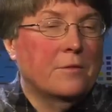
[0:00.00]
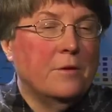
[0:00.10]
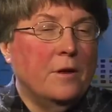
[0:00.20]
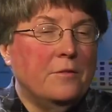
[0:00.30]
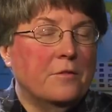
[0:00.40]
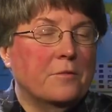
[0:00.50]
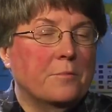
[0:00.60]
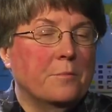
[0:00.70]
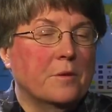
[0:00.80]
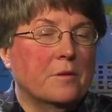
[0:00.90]
Josh has
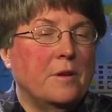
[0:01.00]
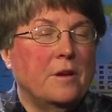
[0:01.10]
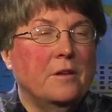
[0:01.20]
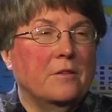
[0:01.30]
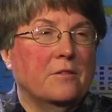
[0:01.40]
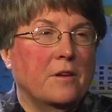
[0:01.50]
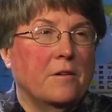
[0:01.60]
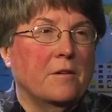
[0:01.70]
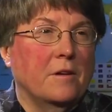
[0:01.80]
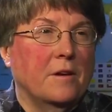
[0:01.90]
been taking
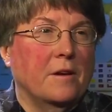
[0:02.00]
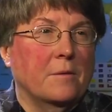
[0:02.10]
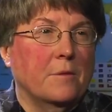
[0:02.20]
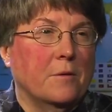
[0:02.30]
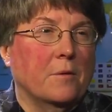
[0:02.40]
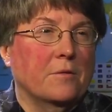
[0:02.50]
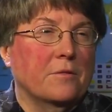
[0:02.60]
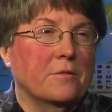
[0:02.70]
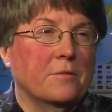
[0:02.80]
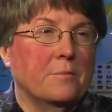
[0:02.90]
Saturday Academy
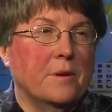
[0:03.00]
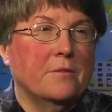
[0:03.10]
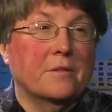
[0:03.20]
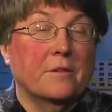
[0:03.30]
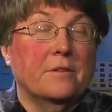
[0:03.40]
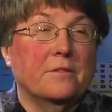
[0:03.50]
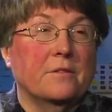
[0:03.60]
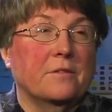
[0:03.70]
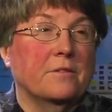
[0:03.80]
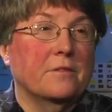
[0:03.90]
courses basically
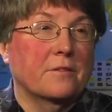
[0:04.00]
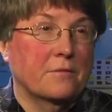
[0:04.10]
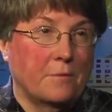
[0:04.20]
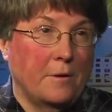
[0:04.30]
since sixth